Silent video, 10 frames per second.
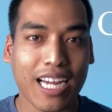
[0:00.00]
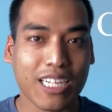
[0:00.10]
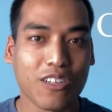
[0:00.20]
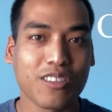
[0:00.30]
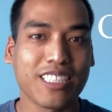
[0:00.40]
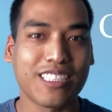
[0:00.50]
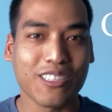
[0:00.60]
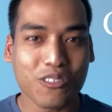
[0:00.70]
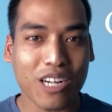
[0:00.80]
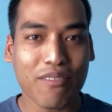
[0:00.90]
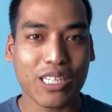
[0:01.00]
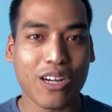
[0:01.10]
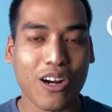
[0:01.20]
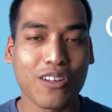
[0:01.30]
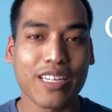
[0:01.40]
I currently still drive the
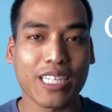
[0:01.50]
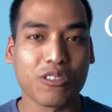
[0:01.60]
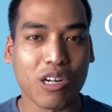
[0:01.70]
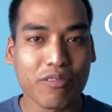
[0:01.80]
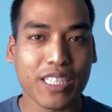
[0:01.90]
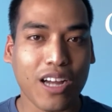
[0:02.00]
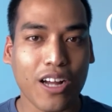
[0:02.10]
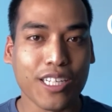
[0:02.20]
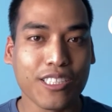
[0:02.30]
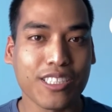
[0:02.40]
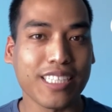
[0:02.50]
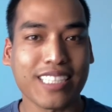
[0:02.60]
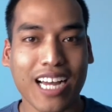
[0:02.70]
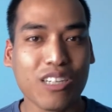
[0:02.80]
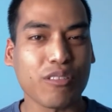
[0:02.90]
car that I drove in college.
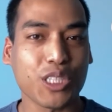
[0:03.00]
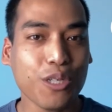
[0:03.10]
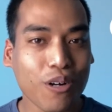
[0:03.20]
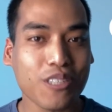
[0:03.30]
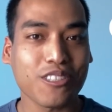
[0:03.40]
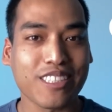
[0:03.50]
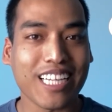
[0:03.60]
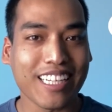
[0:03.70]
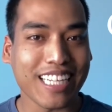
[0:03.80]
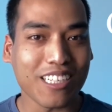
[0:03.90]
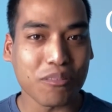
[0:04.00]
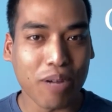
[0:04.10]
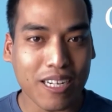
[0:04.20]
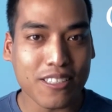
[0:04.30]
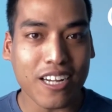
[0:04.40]
It's got over 210,000
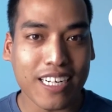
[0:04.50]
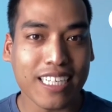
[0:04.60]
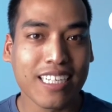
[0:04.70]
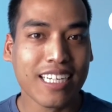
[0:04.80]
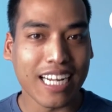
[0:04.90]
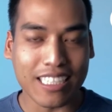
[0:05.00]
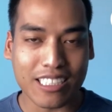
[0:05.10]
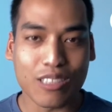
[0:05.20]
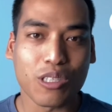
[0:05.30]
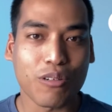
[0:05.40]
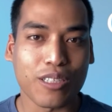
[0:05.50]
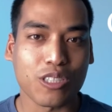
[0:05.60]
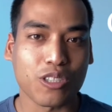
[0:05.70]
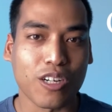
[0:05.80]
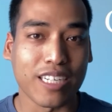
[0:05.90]
miles on it and it's still going
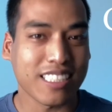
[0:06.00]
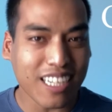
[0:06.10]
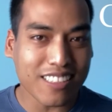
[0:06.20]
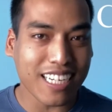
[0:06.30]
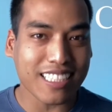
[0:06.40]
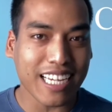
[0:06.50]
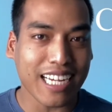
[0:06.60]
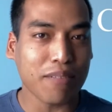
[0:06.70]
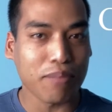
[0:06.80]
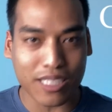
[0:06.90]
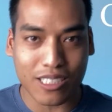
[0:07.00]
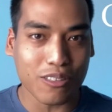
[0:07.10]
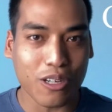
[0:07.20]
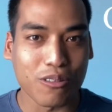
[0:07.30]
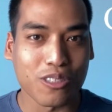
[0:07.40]
strong. It sounds like a tank, but it's
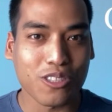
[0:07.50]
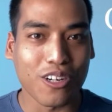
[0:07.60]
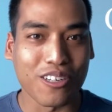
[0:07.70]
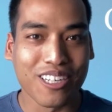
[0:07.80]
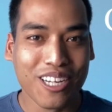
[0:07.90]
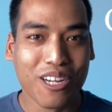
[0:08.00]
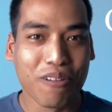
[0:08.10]
still going strong.